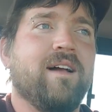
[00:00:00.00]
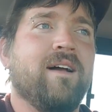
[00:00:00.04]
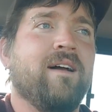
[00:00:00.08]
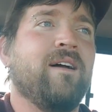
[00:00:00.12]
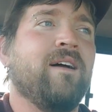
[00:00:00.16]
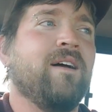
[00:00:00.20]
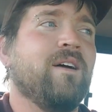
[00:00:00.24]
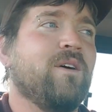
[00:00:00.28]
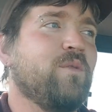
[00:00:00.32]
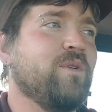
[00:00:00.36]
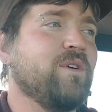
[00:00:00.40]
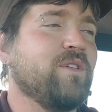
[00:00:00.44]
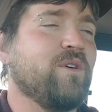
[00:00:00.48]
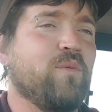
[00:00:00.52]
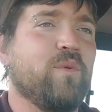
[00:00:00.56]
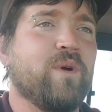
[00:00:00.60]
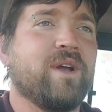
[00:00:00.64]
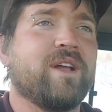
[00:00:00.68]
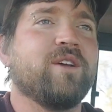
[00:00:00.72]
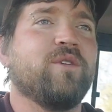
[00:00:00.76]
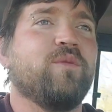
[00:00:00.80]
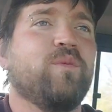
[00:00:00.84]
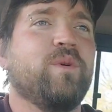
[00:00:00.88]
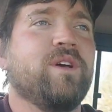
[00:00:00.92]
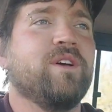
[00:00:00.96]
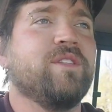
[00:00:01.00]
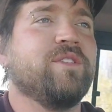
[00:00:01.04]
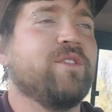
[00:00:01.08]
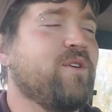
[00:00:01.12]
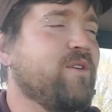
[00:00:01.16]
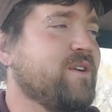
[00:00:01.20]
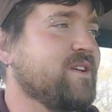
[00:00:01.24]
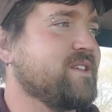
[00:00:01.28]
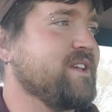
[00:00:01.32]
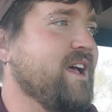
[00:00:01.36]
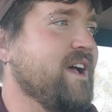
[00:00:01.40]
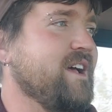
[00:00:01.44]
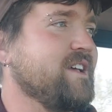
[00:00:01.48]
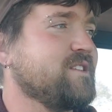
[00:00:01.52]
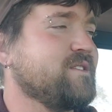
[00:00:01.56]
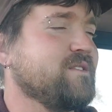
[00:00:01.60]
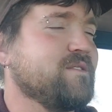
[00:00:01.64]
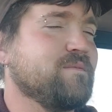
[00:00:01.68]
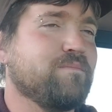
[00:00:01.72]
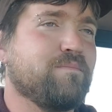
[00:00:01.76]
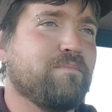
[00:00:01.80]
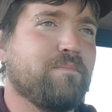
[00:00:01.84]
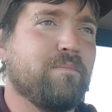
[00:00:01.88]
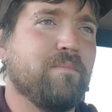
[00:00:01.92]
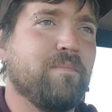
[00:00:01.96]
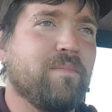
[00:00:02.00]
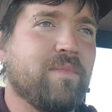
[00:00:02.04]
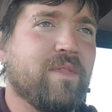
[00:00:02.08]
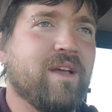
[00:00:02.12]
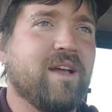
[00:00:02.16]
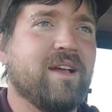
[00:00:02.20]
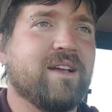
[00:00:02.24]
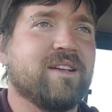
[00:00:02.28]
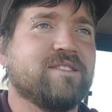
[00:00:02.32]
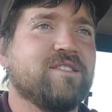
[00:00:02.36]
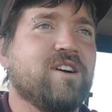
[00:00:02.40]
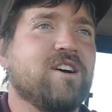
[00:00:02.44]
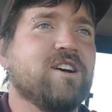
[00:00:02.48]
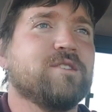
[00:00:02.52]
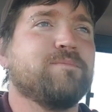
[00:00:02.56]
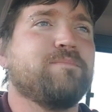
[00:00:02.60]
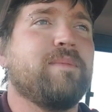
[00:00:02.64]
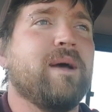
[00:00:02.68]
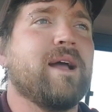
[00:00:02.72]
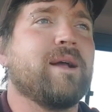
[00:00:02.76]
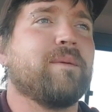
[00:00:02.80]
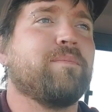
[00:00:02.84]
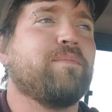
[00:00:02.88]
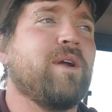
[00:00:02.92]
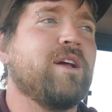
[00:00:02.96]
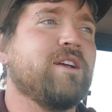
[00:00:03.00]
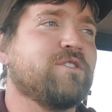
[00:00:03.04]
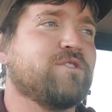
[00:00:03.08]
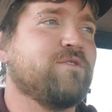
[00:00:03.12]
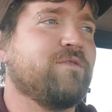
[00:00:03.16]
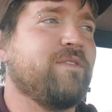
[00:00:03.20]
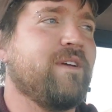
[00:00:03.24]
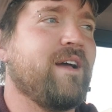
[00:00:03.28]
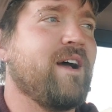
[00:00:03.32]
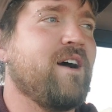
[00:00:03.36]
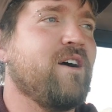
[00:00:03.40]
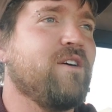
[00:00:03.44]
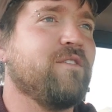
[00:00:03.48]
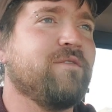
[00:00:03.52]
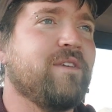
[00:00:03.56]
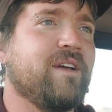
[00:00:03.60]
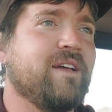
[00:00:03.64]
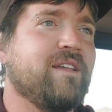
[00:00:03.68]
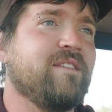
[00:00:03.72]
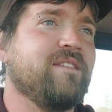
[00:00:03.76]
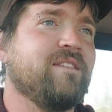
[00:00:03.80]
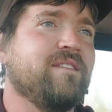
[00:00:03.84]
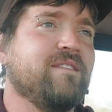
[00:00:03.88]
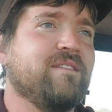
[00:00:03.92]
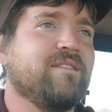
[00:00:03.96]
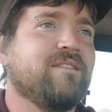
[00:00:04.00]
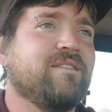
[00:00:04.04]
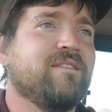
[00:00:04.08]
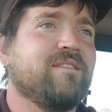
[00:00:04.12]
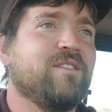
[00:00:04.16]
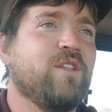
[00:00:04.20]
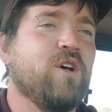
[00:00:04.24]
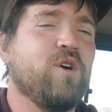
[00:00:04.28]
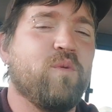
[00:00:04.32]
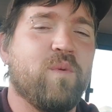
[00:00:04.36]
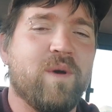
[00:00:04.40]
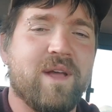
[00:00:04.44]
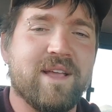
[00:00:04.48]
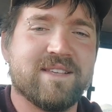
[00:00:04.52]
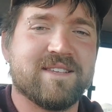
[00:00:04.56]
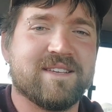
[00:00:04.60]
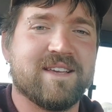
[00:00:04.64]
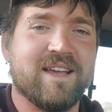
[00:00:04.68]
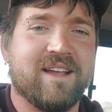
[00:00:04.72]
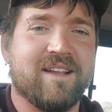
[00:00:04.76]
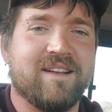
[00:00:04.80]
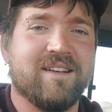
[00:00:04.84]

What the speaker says: with a wicked wheel, no exhaust back pressure valve, and no wastegate.